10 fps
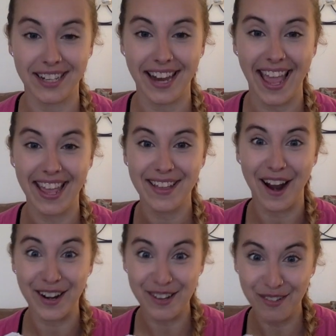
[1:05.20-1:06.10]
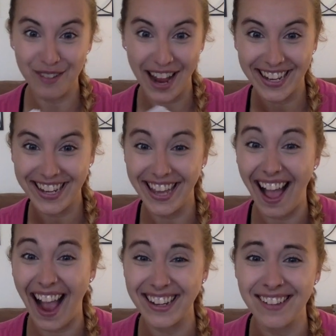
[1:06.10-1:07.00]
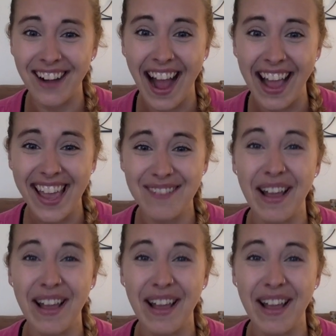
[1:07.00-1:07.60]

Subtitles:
today. Are you ready? I know I am.